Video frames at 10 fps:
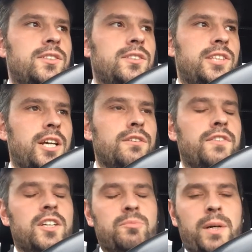
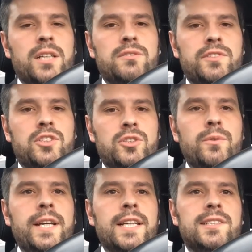sacrificed parts of his
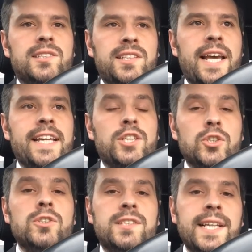career to say
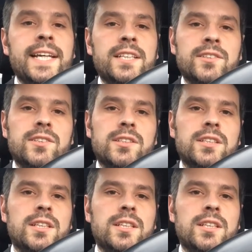good things